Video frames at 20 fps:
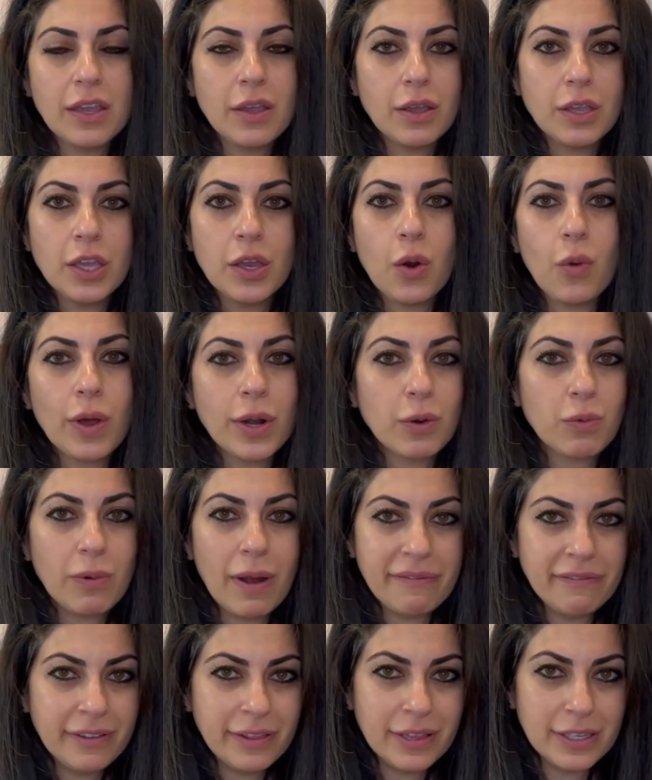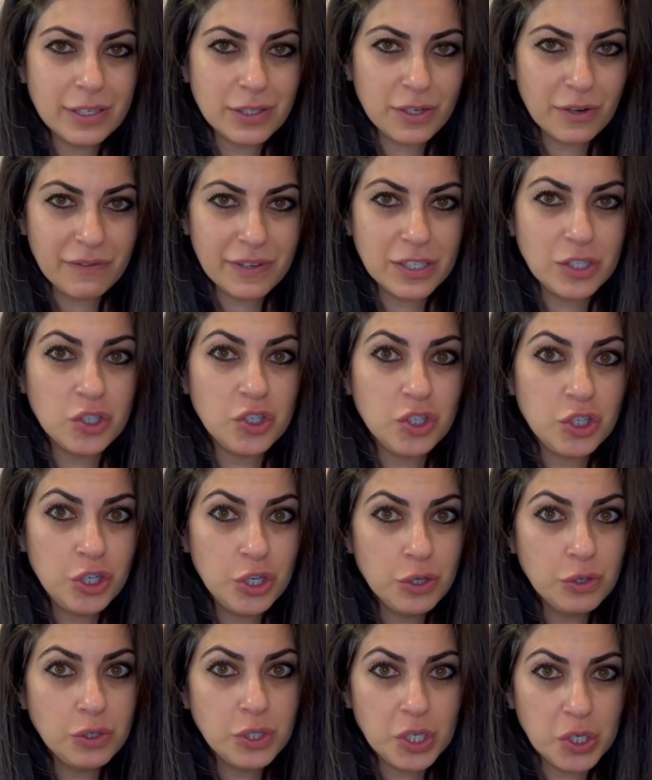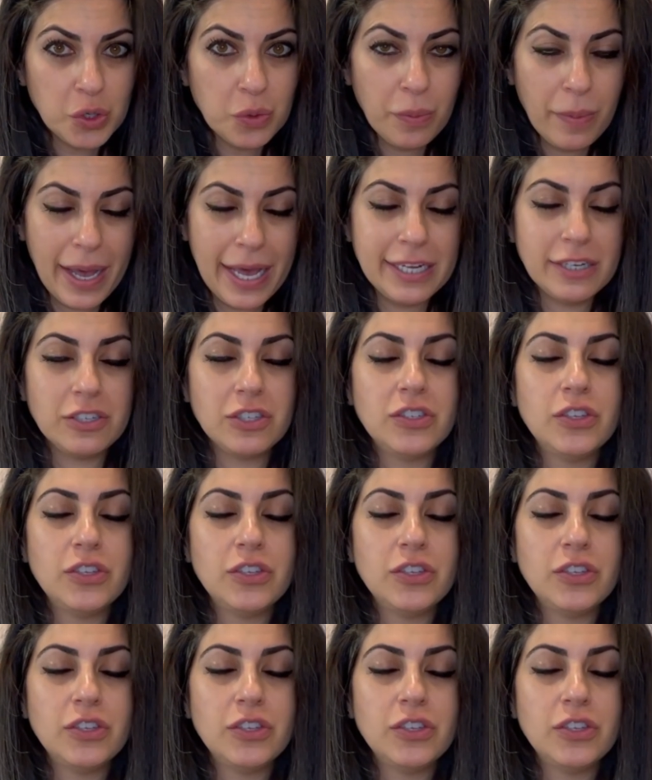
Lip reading: You don't want to roughen the surface too much.